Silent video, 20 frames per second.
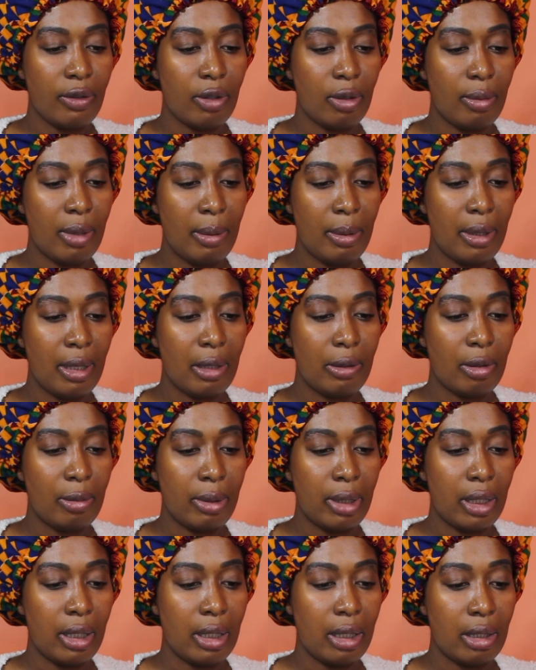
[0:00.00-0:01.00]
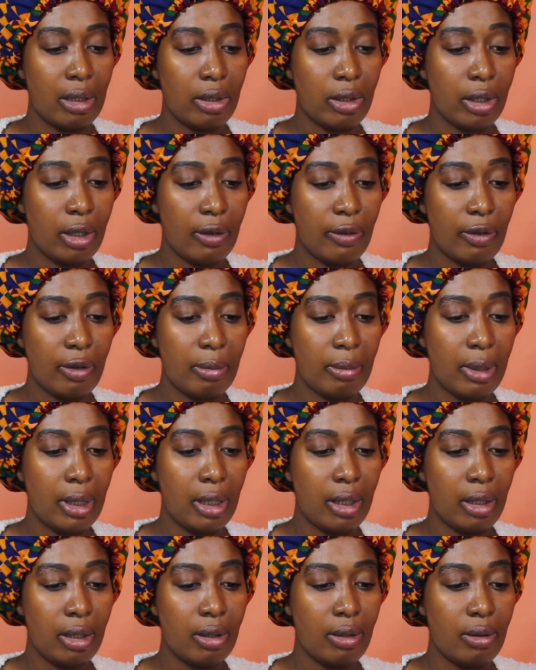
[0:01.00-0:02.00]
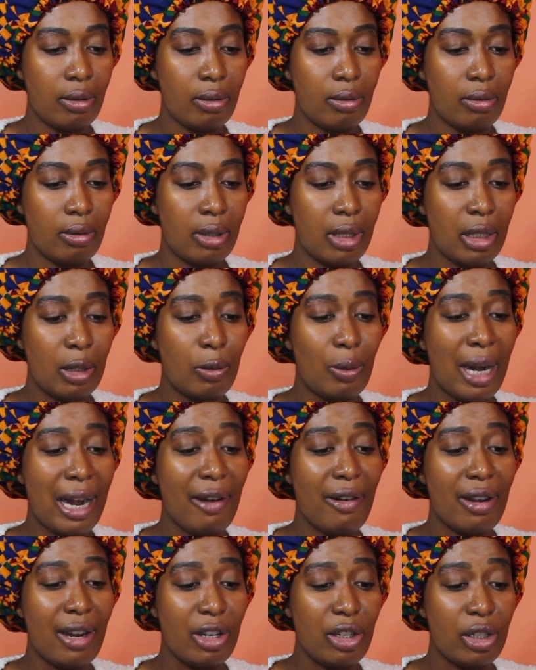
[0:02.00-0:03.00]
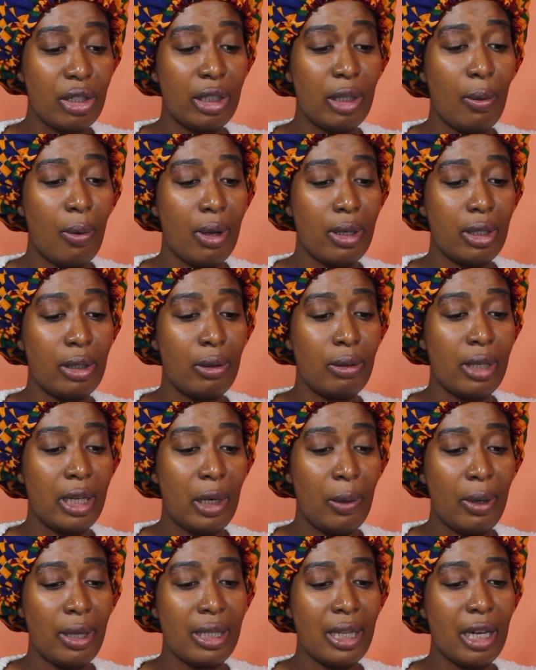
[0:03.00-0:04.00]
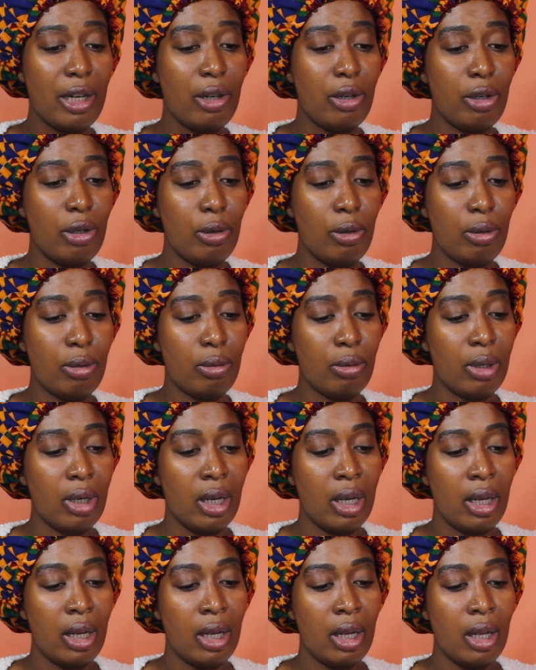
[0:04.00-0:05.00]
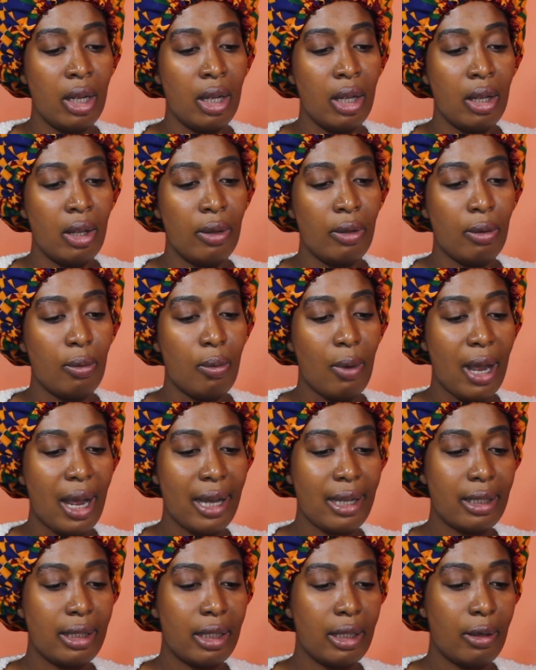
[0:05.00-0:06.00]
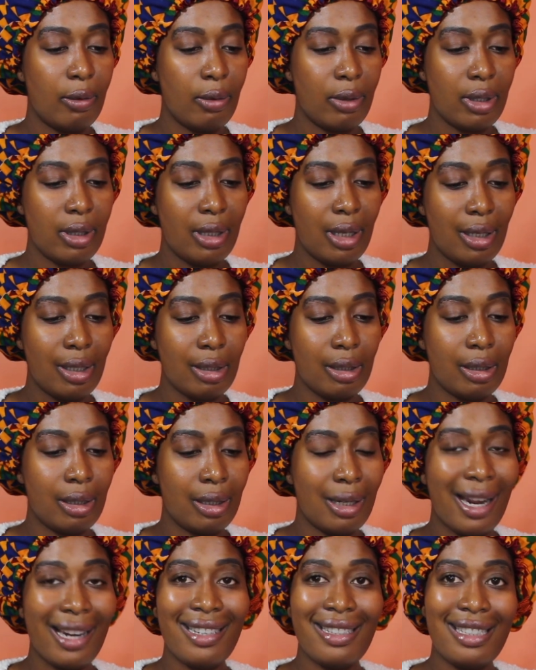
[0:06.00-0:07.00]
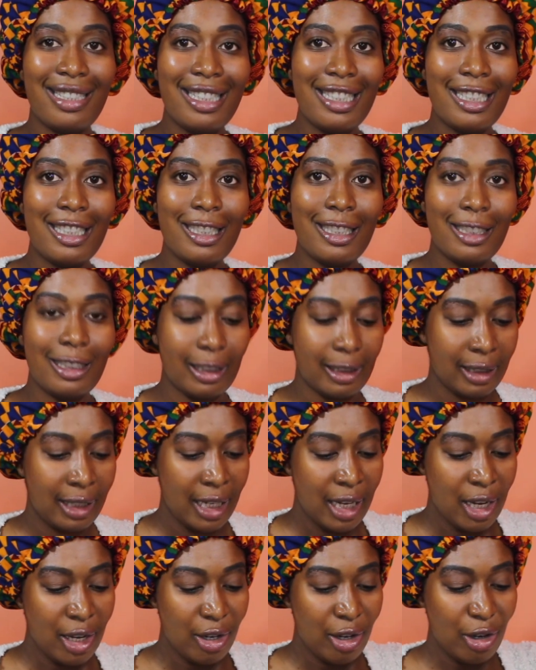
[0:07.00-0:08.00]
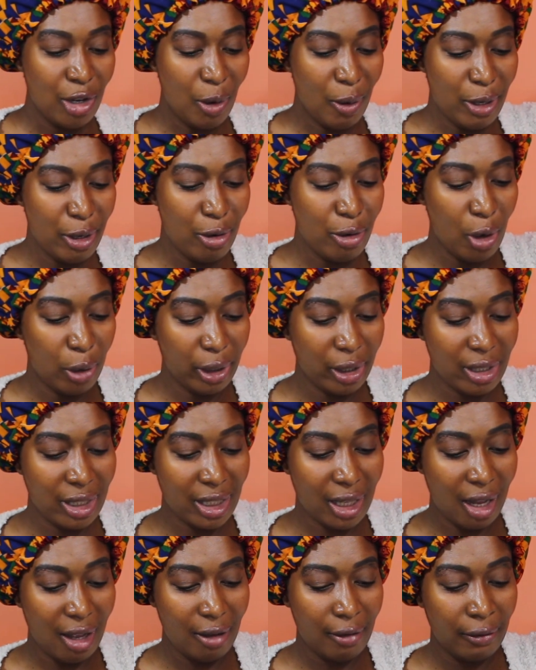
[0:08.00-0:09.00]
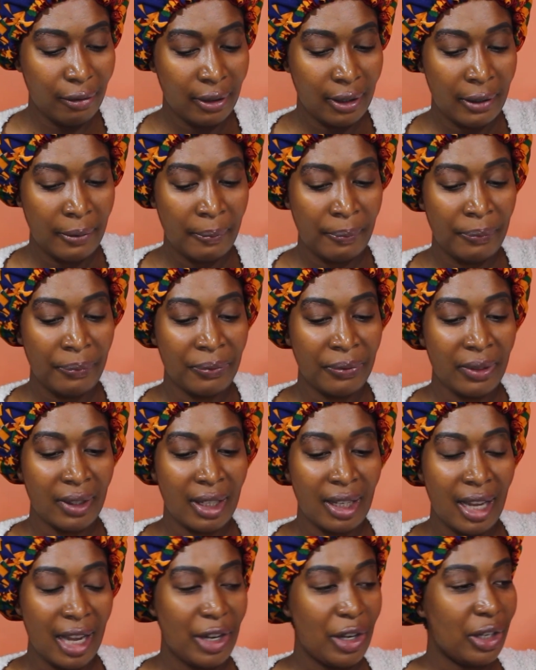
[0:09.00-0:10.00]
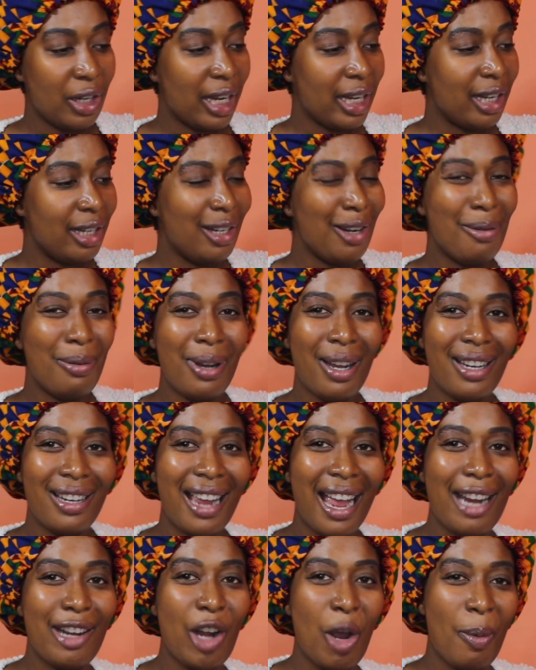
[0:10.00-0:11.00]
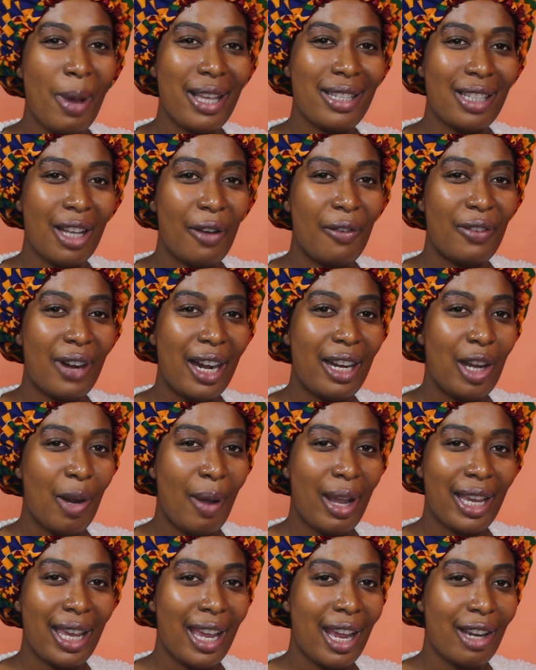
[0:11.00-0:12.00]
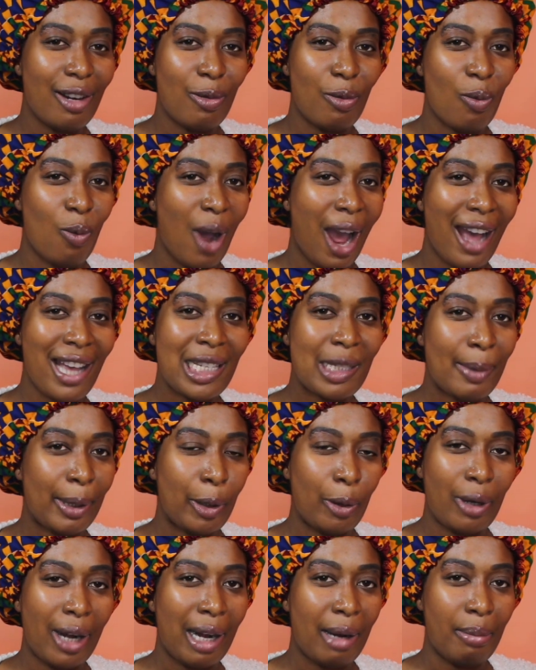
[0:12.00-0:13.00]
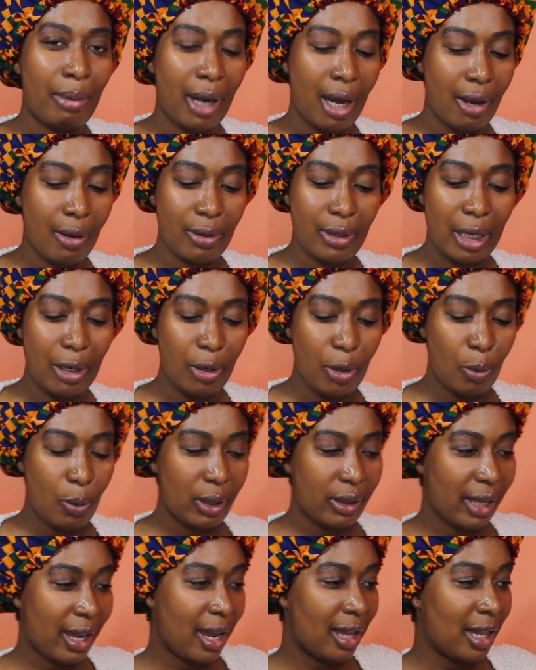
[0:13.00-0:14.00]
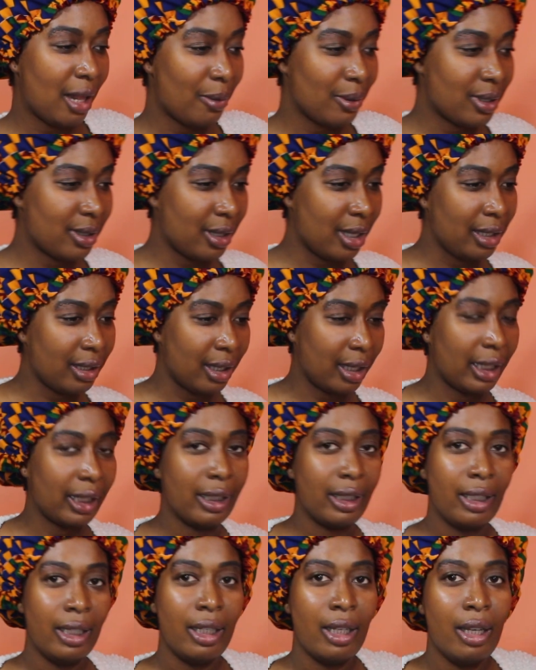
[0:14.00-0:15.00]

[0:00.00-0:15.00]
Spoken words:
So maybe this would be easier for me to use. This is what I initially wanted to use anyways. I knew the wax thing was not a good idea. You know when you know yourself and you're like, you know what? I know myself, but I know I can't wax my own eyebrows. I don't know what the hell I was thinking.